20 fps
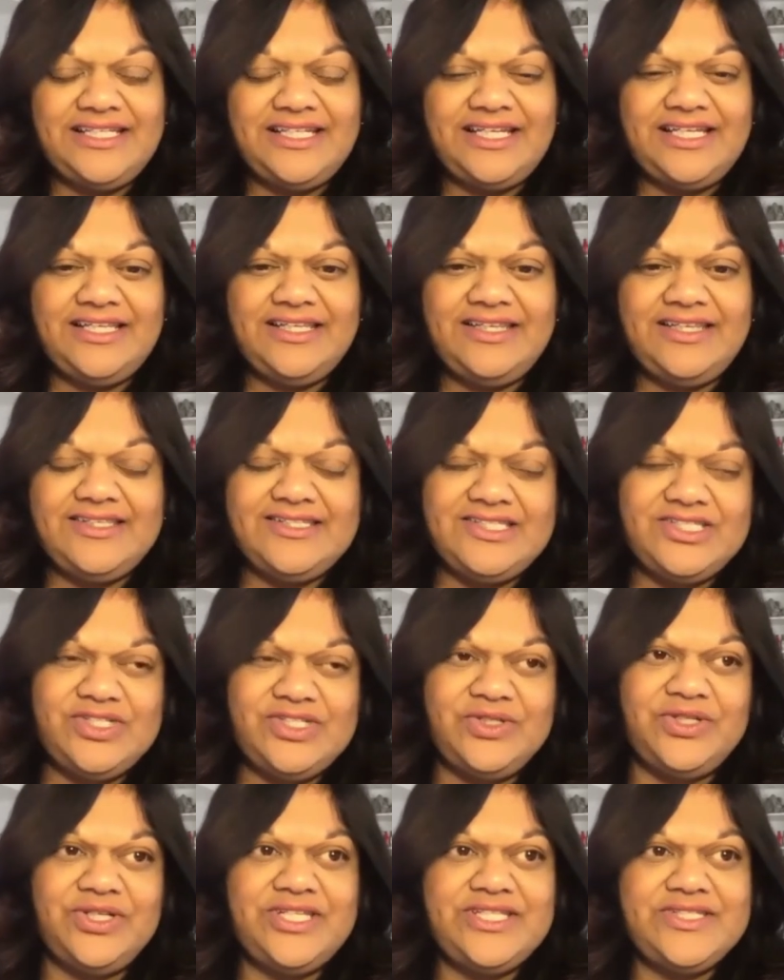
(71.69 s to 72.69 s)
And the
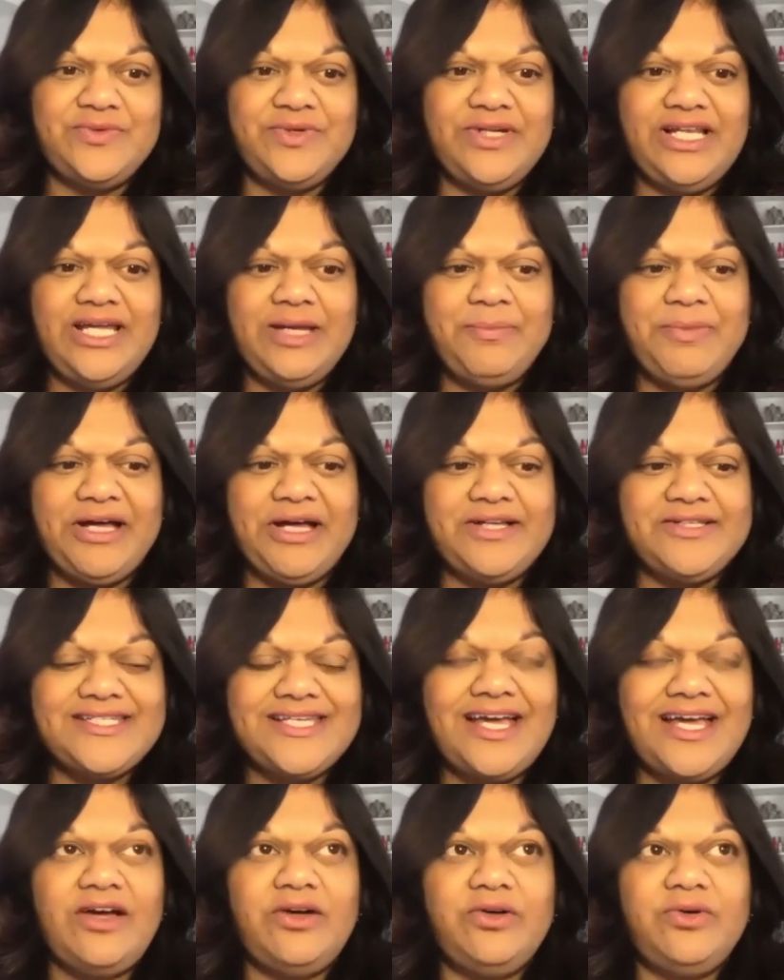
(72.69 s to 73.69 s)
story is really about
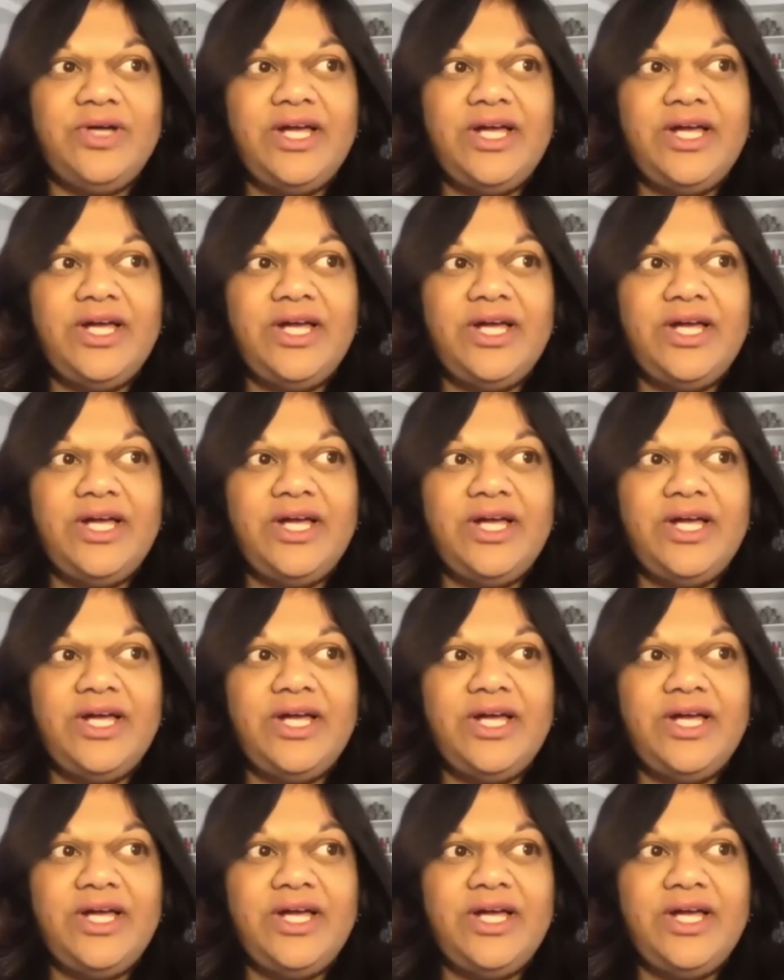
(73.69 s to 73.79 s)
how